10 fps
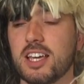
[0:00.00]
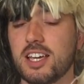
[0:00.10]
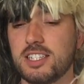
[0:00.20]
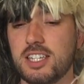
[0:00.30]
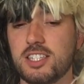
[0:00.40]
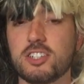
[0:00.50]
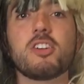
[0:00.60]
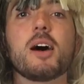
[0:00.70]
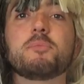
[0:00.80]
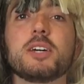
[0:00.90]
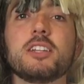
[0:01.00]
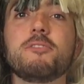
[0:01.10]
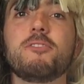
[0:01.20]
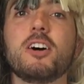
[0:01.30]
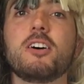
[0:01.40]
'cause it's dropped on
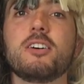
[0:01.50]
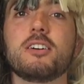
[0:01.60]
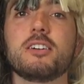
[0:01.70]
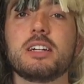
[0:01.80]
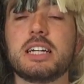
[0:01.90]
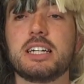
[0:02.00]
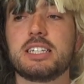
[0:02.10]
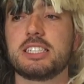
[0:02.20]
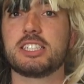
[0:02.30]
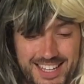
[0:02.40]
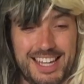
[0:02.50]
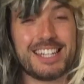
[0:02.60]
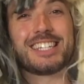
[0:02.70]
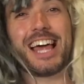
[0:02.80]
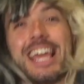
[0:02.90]
the floor. Do
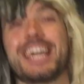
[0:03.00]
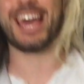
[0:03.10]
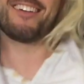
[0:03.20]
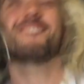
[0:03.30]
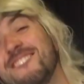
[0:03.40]
you like it?